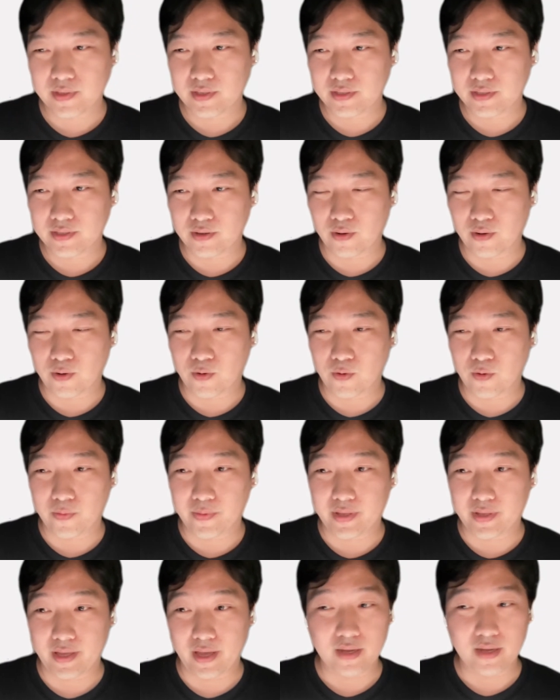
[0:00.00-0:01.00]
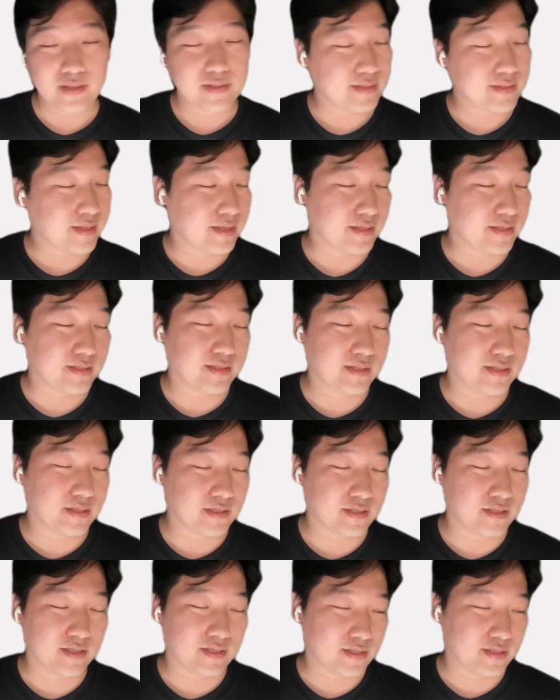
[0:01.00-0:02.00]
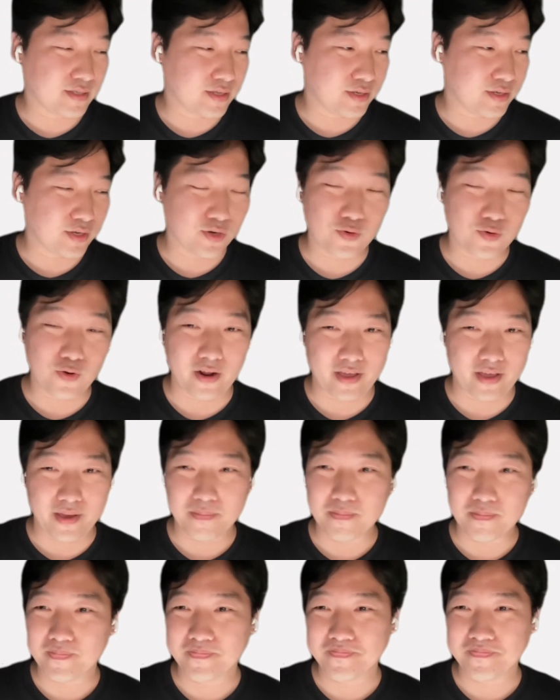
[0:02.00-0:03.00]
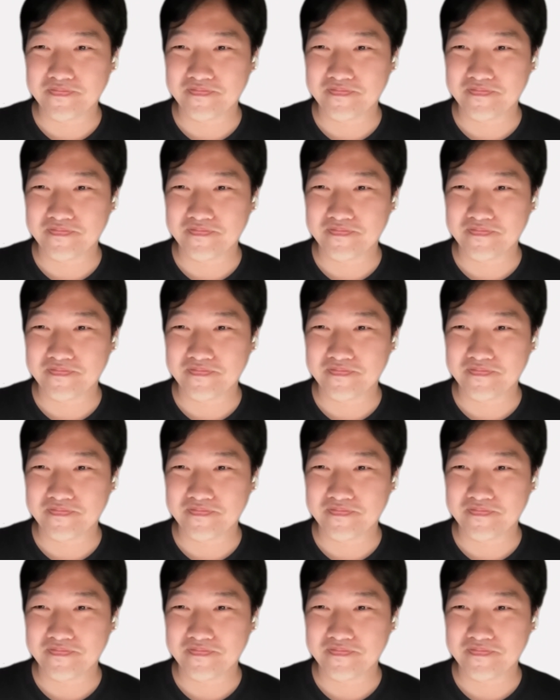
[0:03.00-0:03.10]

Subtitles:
So yeah, this is the who I am.